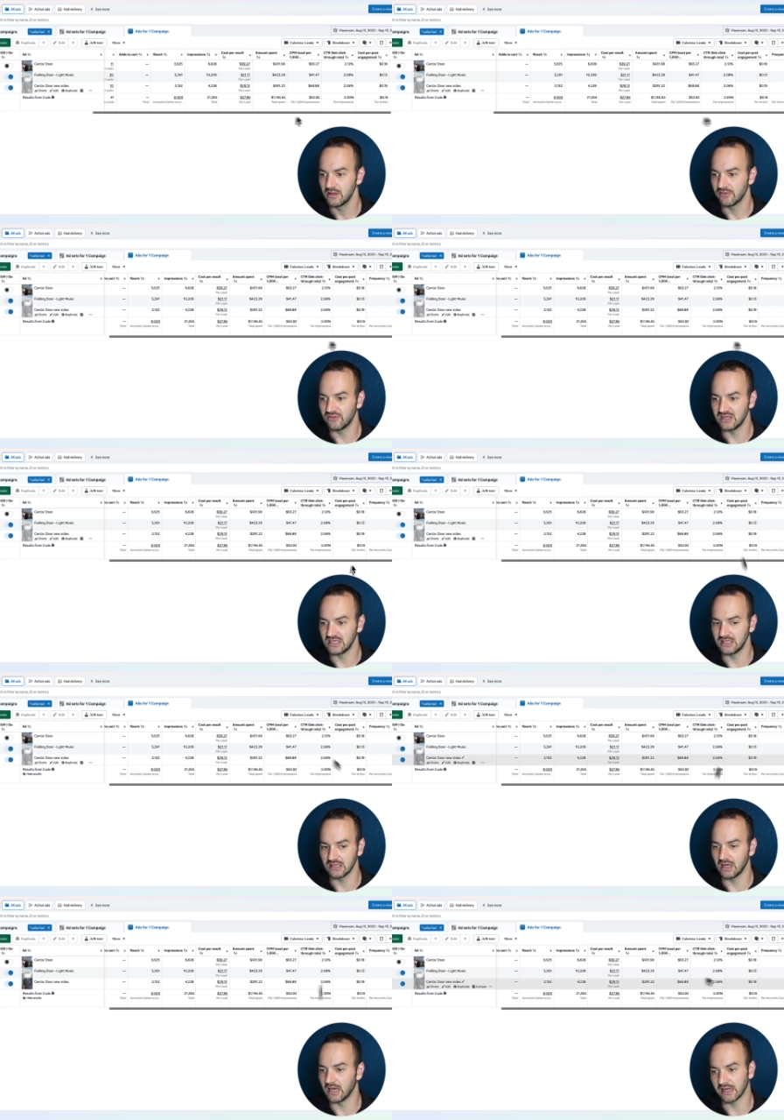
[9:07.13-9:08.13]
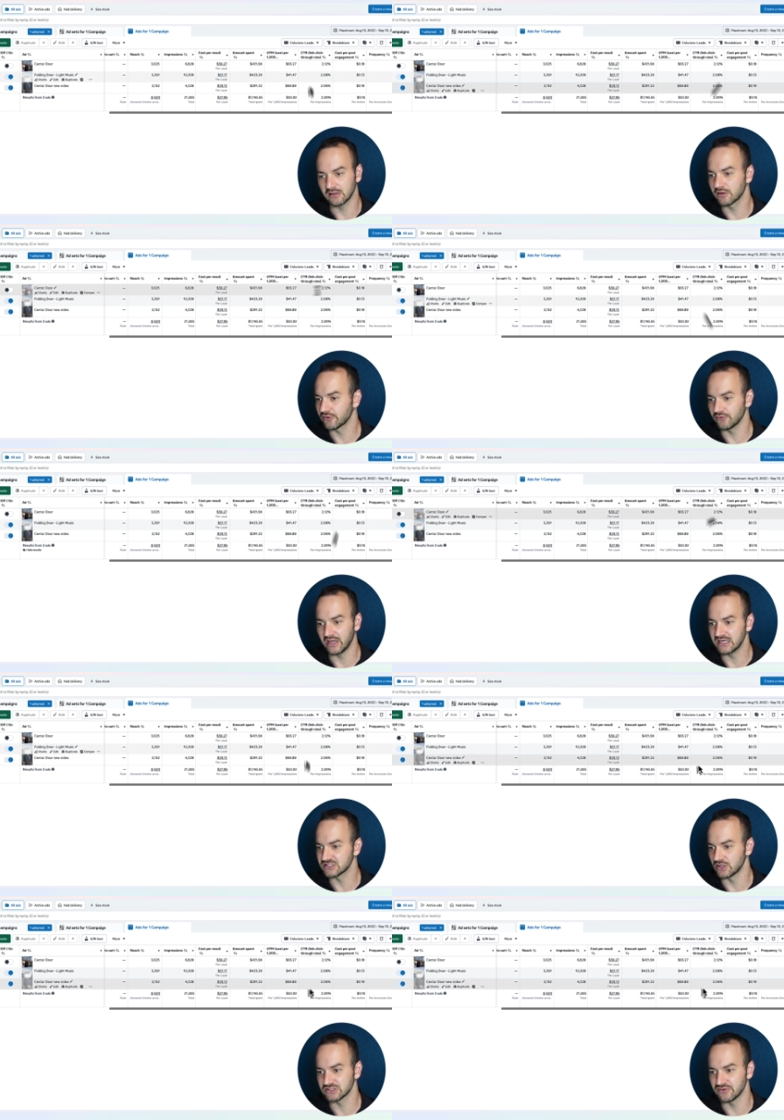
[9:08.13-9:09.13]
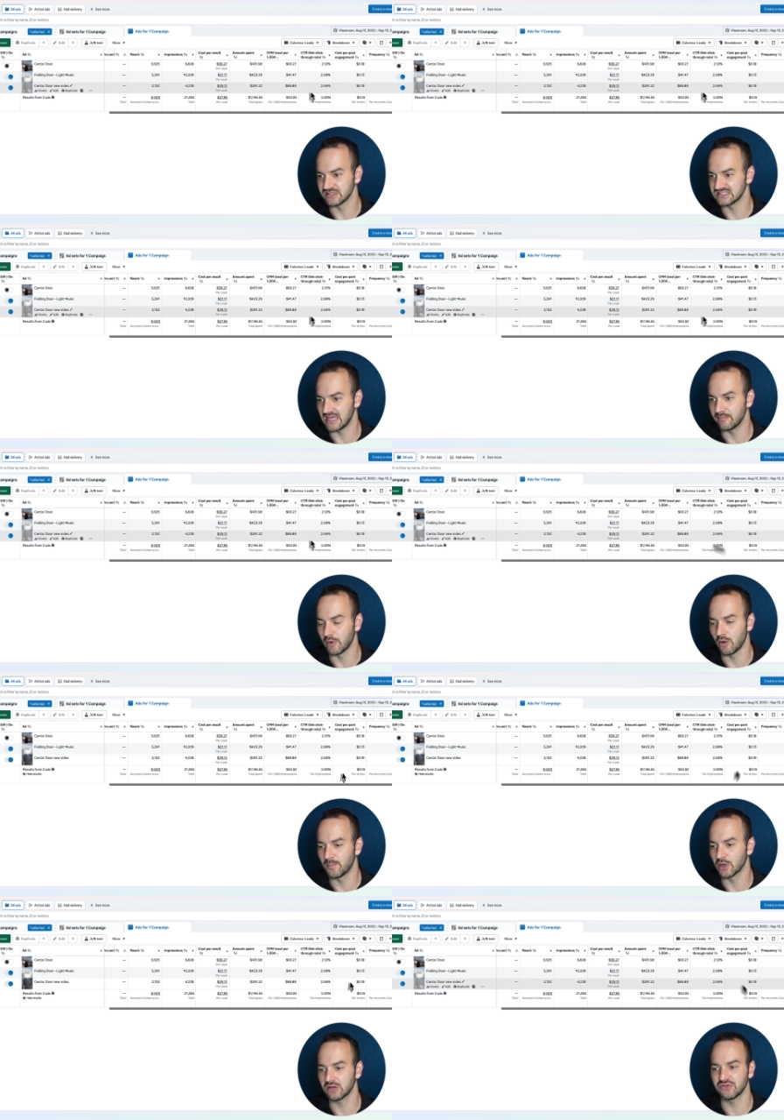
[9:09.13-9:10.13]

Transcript: The uh, click through rate is also in the same ballpark.